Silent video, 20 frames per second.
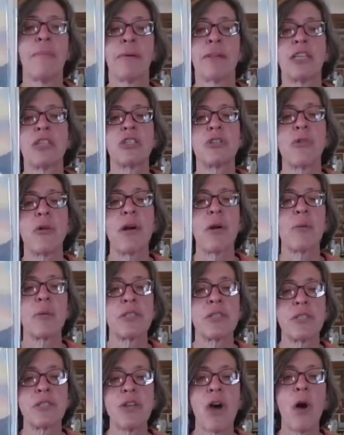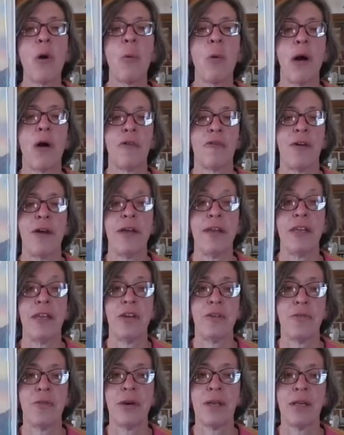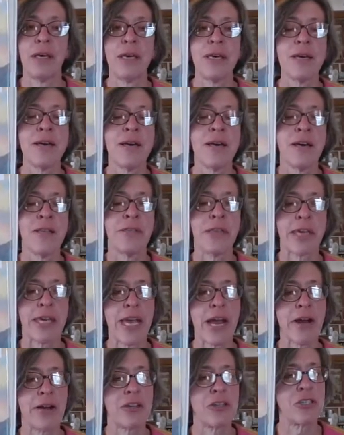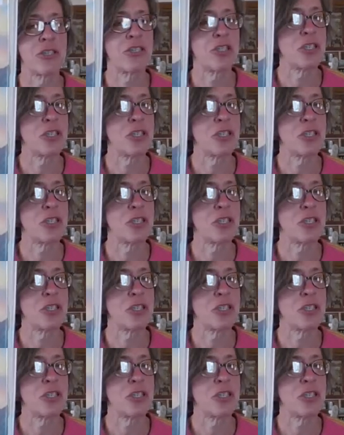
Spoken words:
But the story was so well written, and you really, the characters